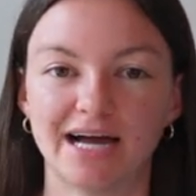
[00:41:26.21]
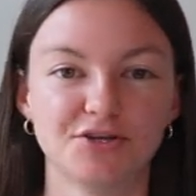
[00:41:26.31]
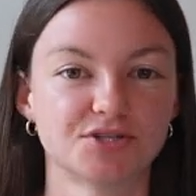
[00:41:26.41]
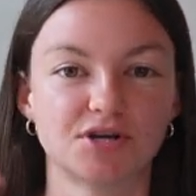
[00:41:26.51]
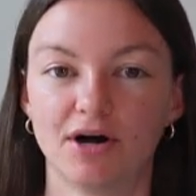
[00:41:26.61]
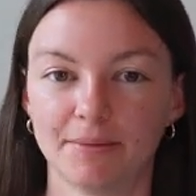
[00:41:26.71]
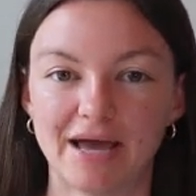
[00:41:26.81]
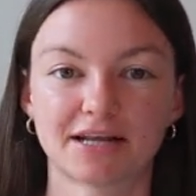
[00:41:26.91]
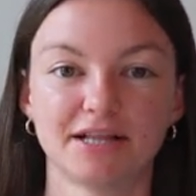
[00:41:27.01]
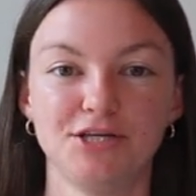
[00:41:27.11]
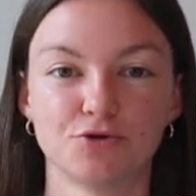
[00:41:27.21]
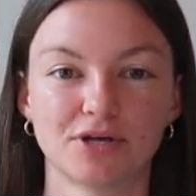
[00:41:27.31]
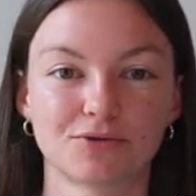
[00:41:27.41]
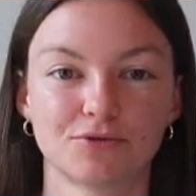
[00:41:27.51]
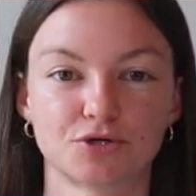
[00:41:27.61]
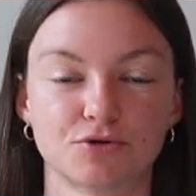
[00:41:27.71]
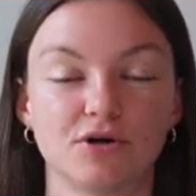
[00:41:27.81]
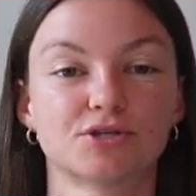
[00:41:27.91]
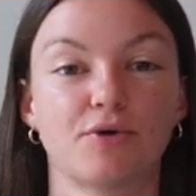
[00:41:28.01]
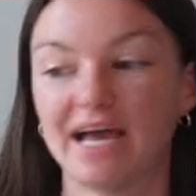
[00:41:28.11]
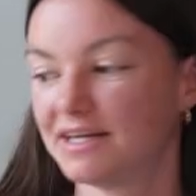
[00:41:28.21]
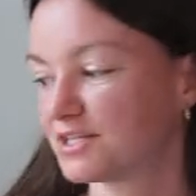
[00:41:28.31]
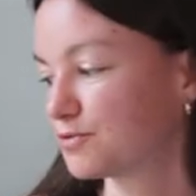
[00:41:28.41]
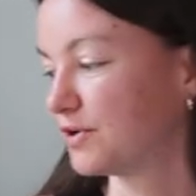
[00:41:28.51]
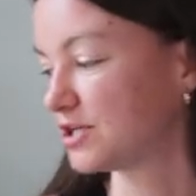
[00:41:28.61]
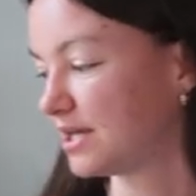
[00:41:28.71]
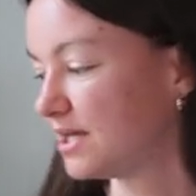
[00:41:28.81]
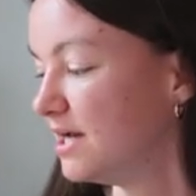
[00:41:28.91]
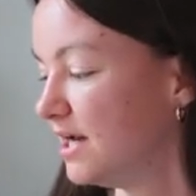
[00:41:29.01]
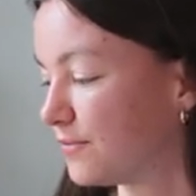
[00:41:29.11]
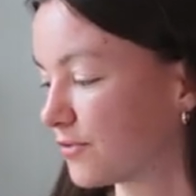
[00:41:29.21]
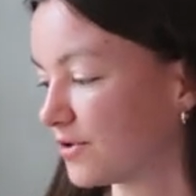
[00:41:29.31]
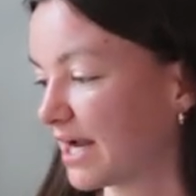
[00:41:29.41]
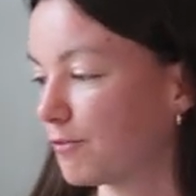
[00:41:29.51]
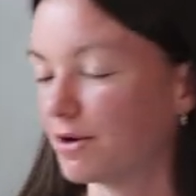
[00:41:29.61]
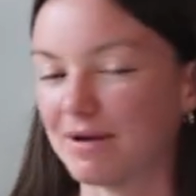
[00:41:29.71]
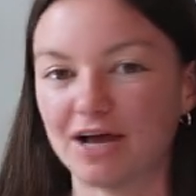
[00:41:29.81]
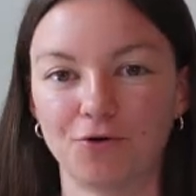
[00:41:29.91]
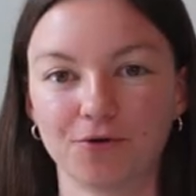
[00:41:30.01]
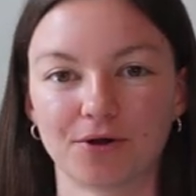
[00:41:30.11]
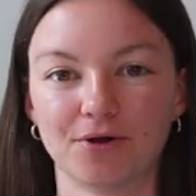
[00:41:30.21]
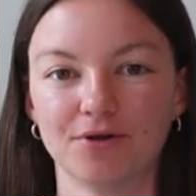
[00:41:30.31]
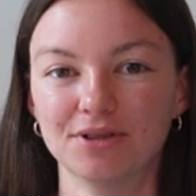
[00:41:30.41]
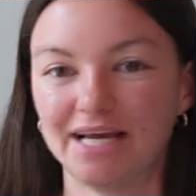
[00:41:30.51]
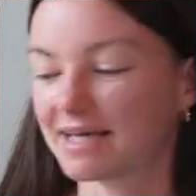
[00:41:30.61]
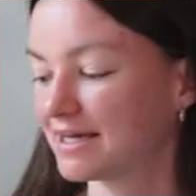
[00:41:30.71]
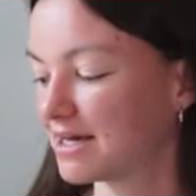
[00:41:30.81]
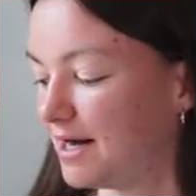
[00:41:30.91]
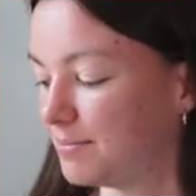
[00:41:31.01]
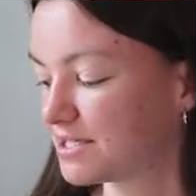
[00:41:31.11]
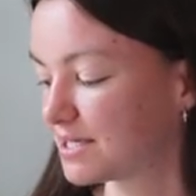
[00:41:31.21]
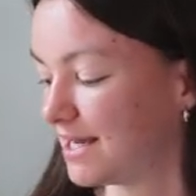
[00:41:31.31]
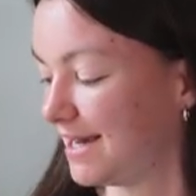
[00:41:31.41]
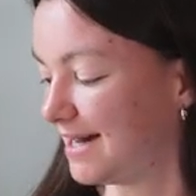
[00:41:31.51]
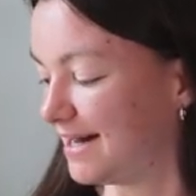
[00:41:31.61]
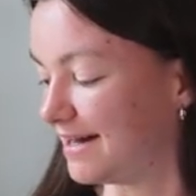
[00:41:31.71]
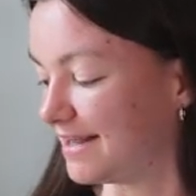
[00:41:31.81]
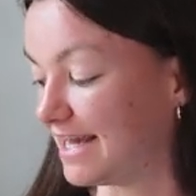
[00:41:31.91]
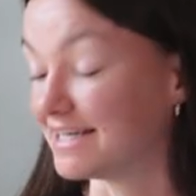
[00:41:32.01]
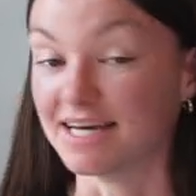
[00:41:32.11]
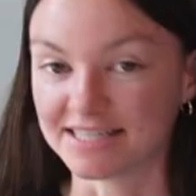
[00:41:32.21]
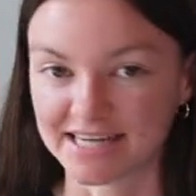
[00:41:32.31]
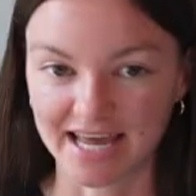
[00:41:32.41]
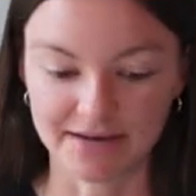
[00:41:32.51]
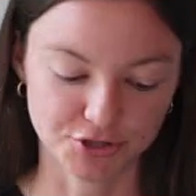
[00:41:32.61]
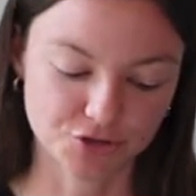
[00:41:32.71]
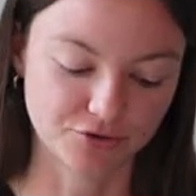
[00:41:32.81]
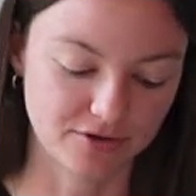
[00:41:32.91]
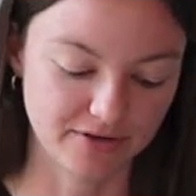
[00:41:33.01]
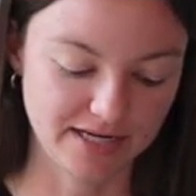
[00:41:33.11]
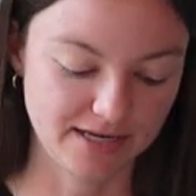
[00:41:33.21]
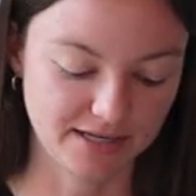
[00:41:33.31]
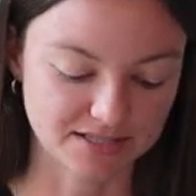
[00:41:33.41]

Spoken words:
I just automatically drink through the straw. So I had to switch it for like one of my older like cups that doesn't have a straw in it.